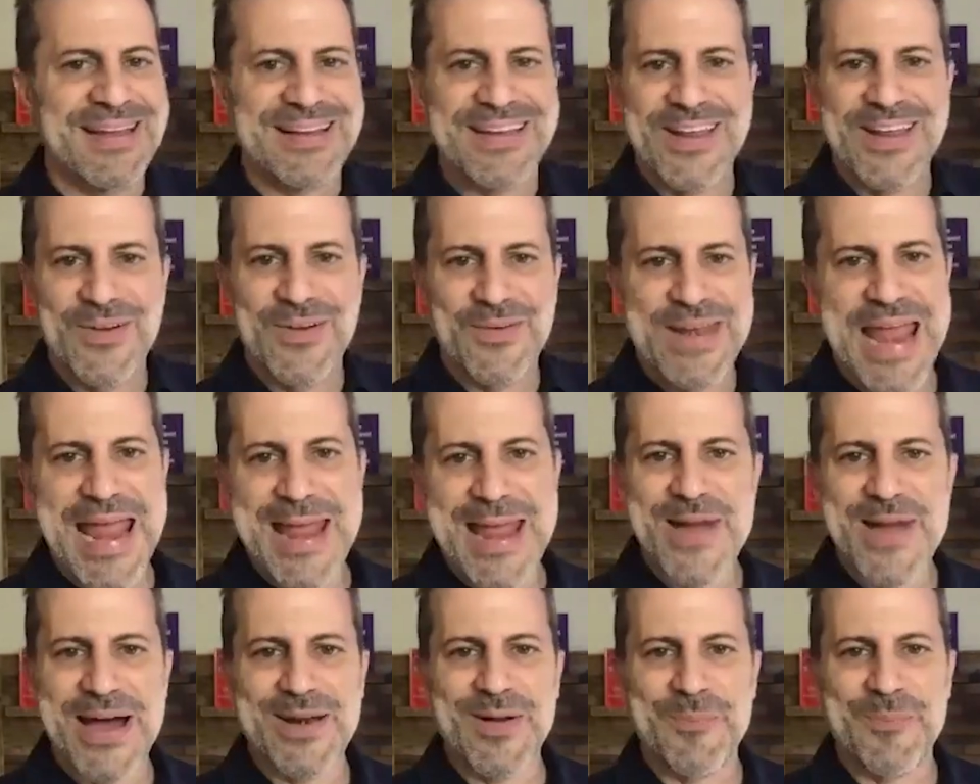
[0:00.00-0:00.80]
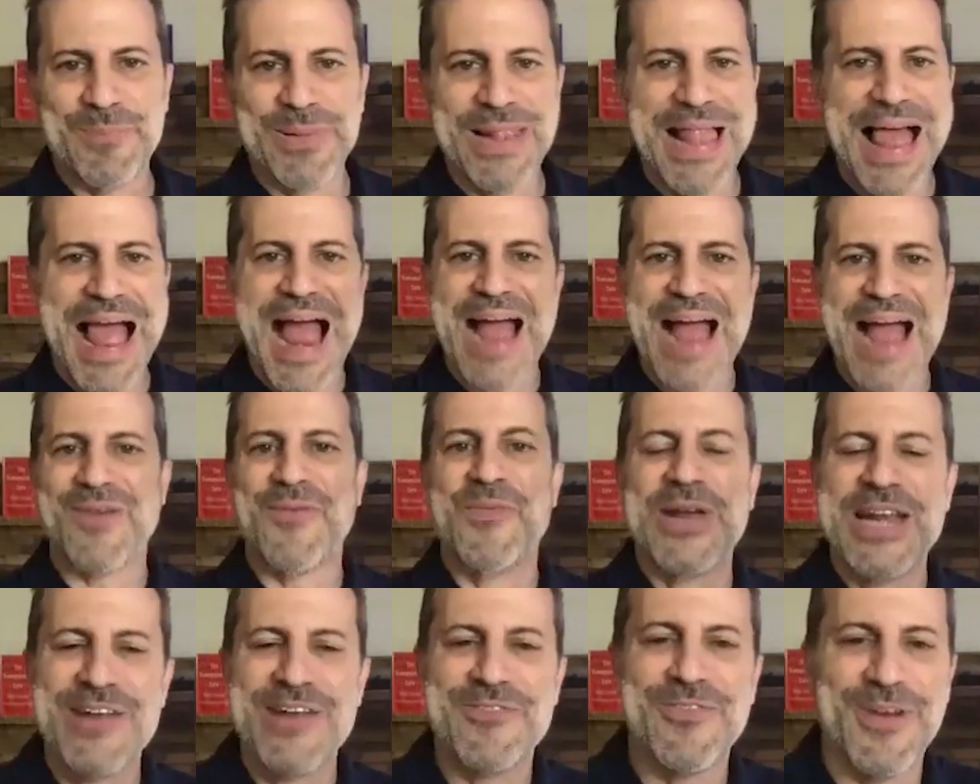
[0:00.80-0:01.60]
you know, name on a plaque,
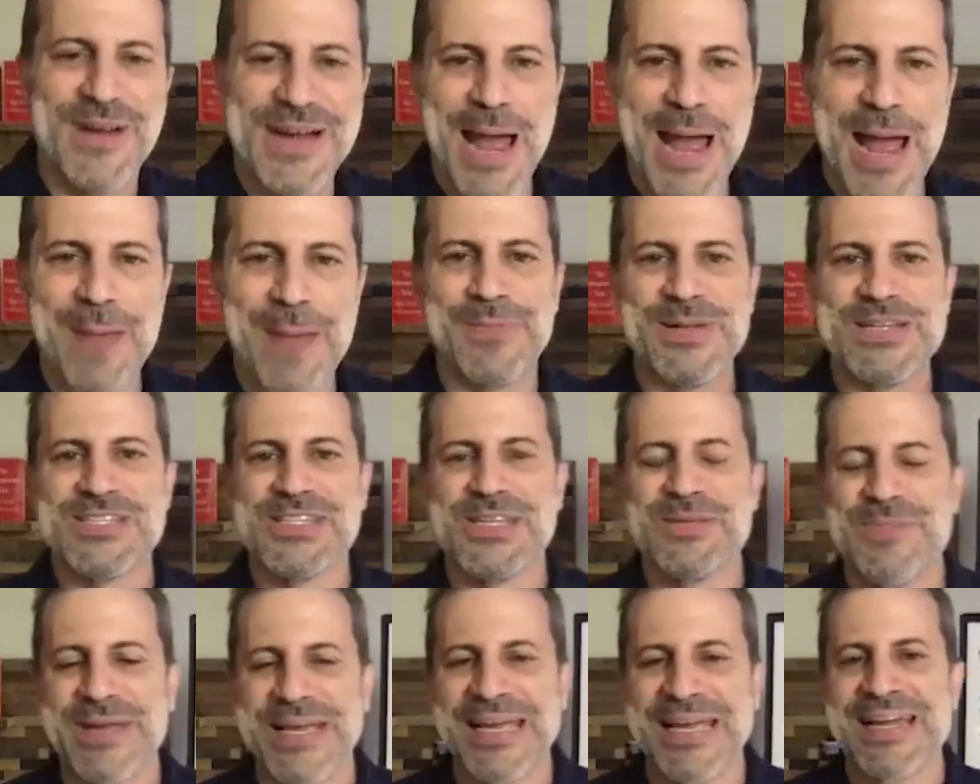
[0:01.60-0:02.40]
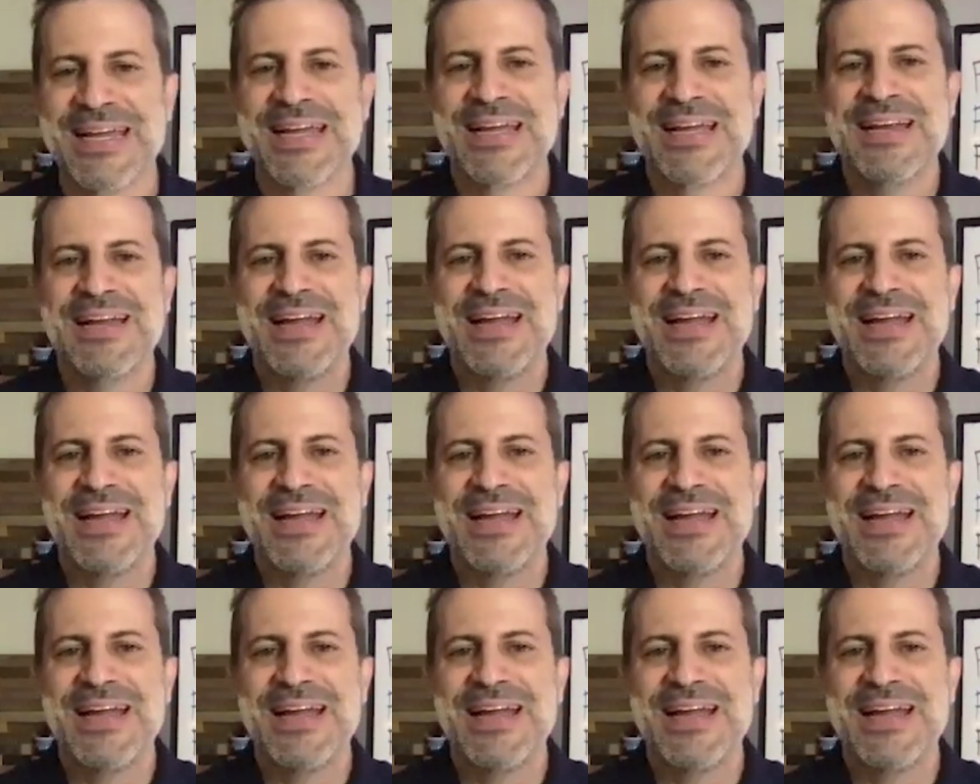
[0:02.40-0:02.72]
whatever it happens to be.